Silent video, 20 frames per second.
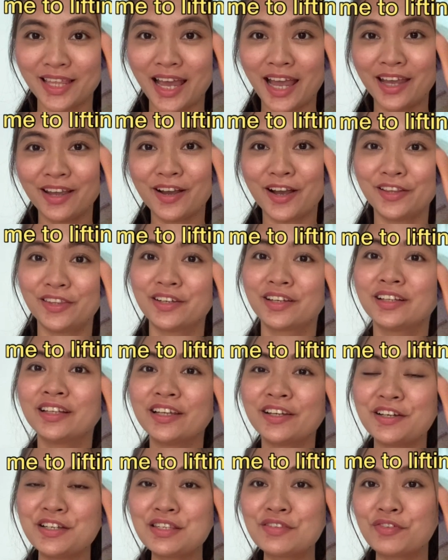I got the
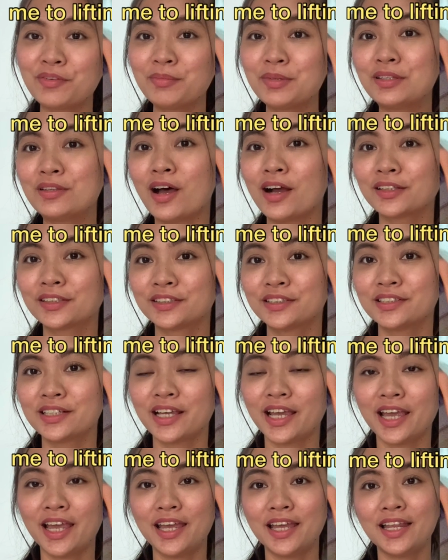clearance from the doctors
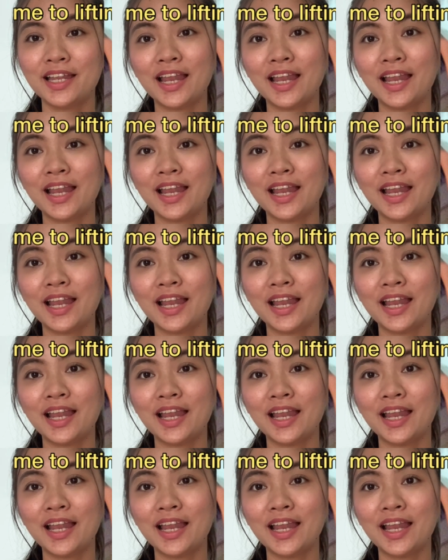again